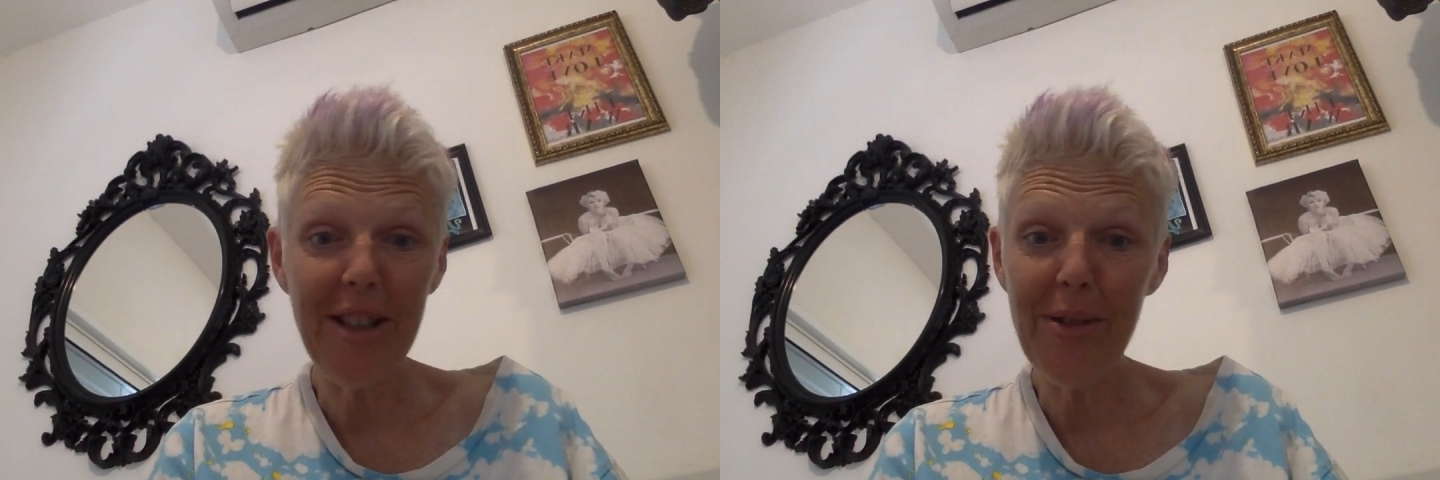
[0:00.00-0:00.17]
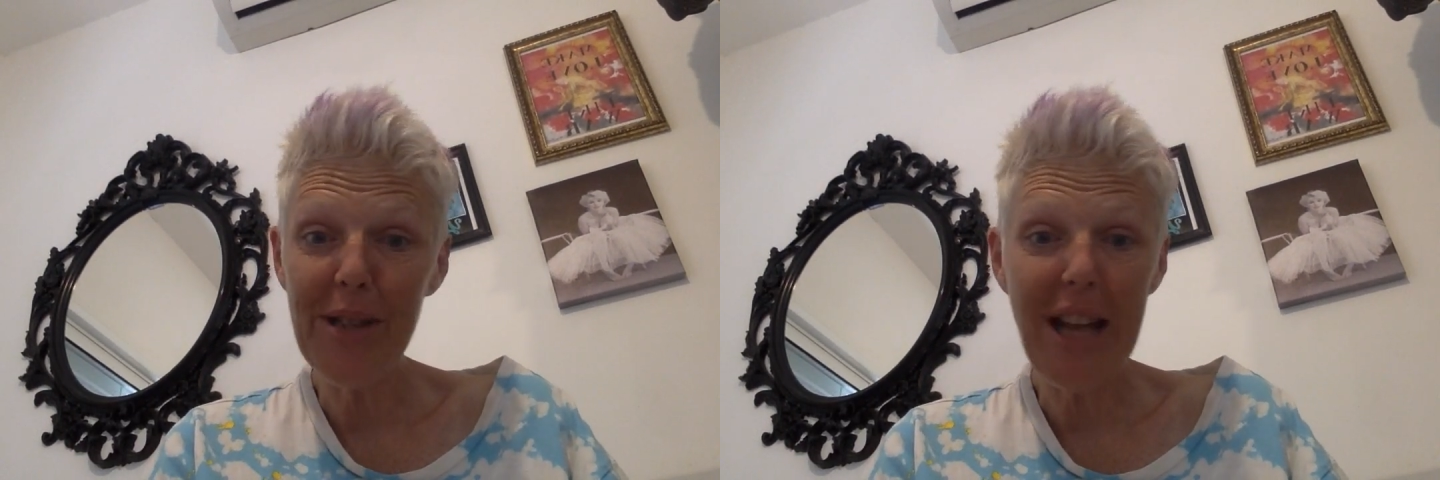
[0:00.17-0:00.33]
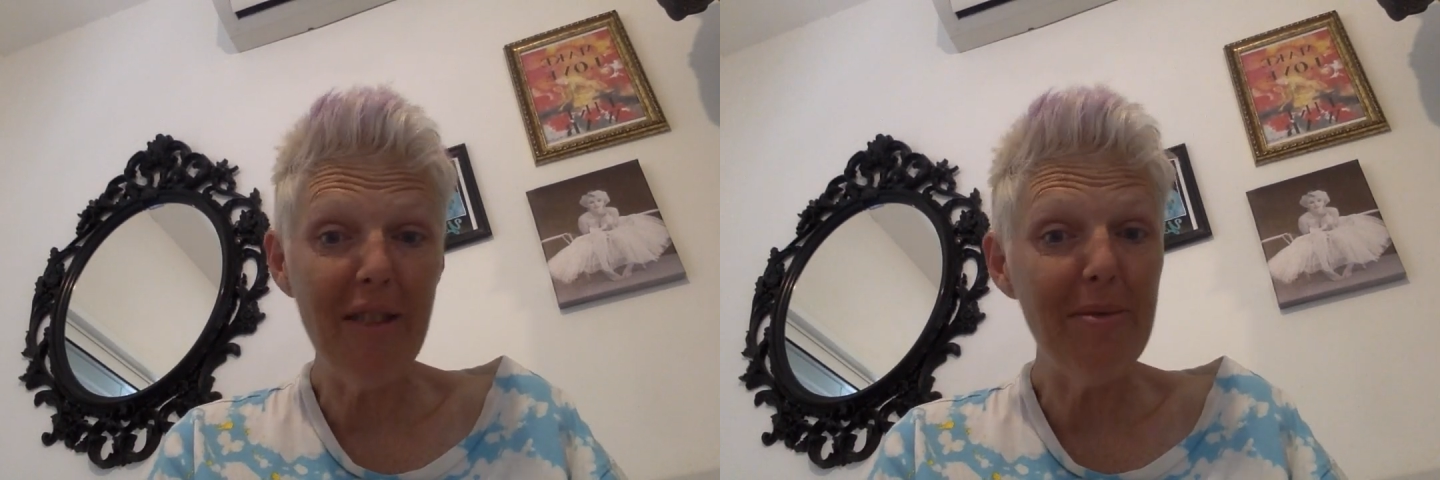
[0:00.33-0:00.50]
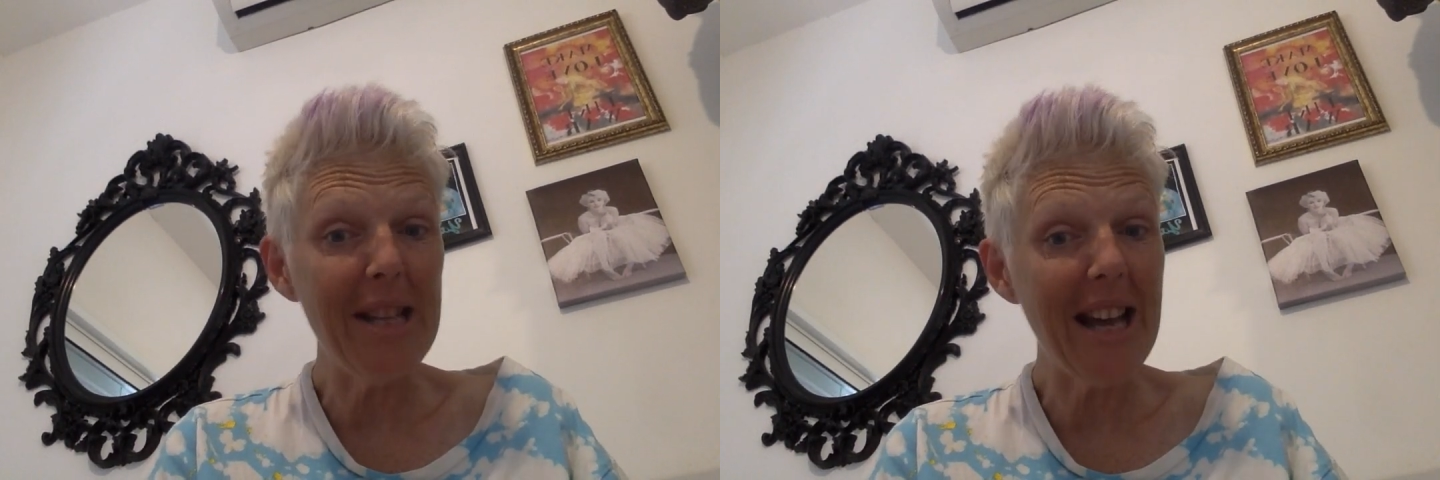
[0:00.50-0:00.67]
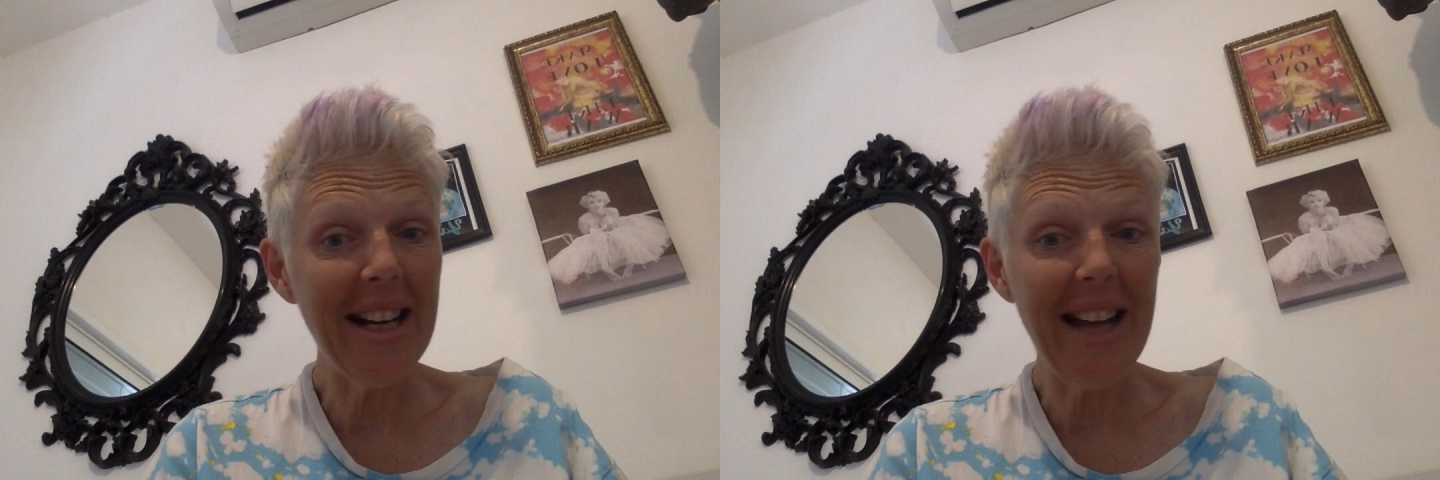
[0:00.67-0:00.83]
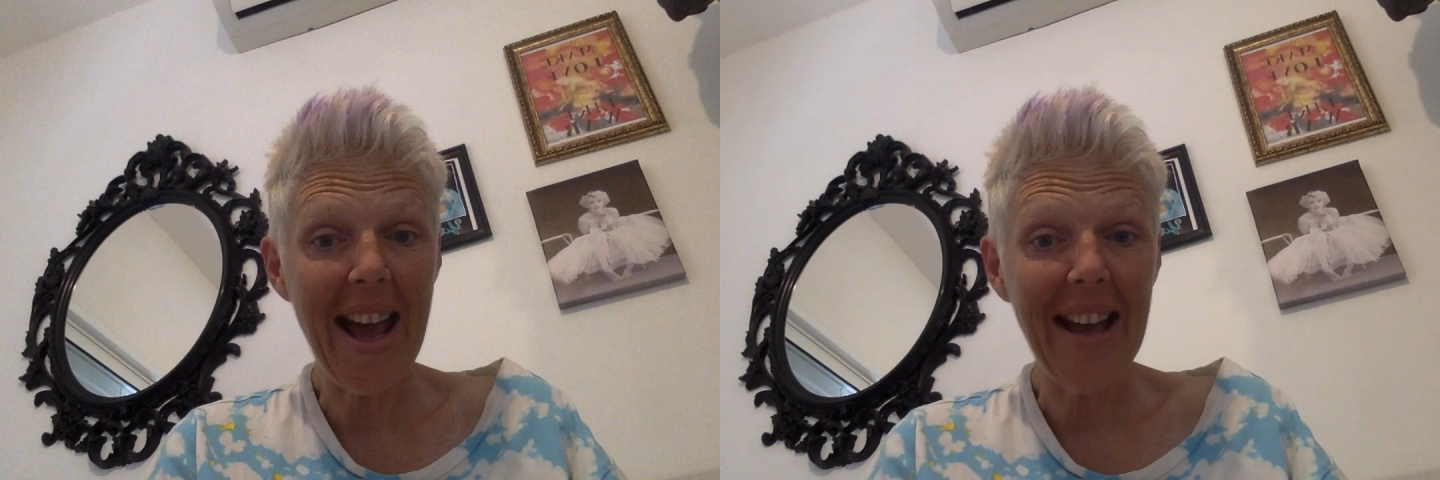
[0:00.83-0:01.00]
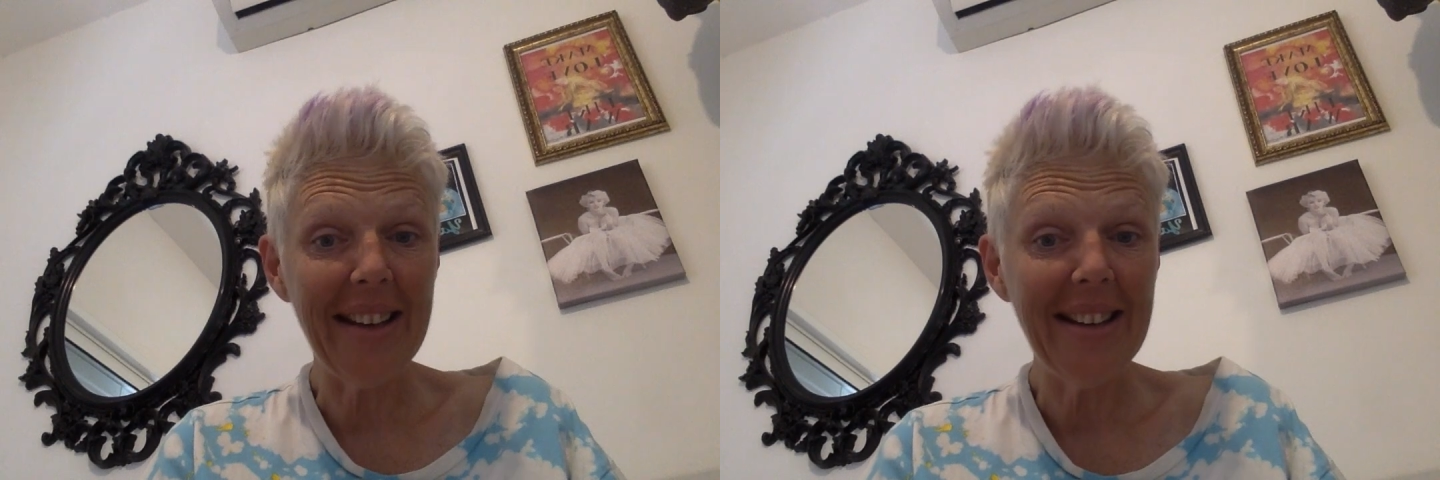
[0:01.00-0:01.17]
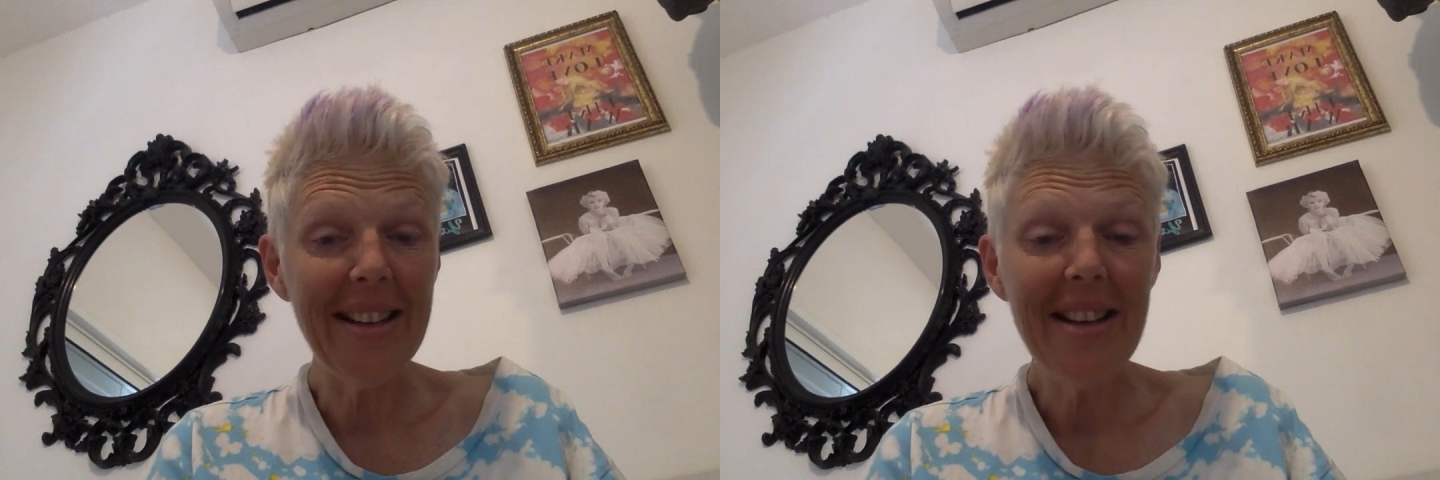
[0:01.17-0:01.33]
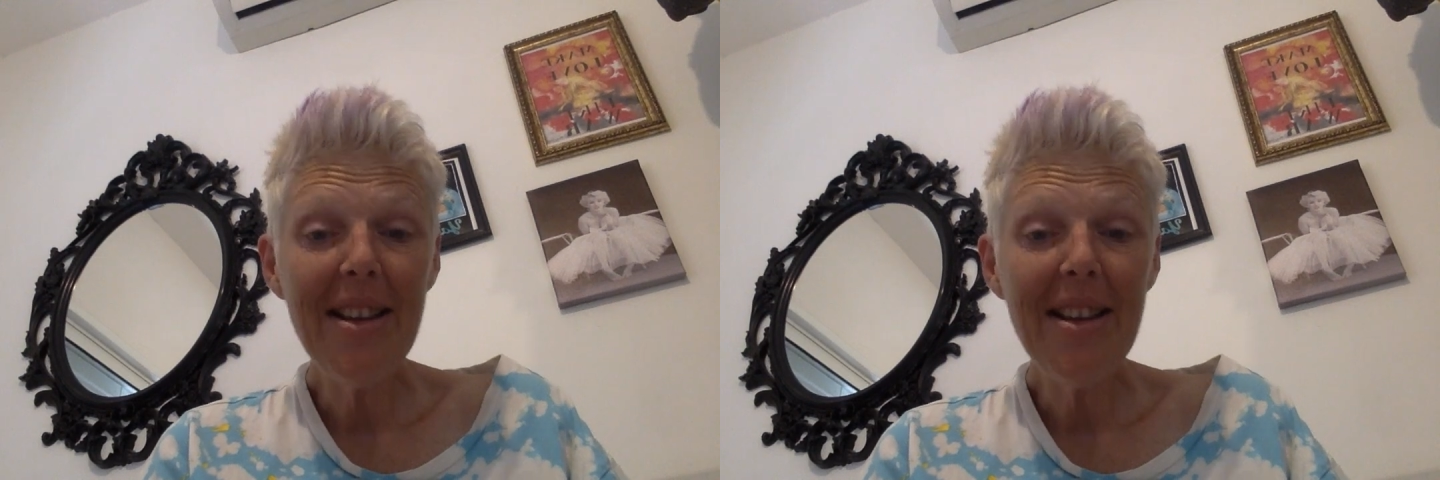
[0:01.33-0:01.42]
You saved me yet again.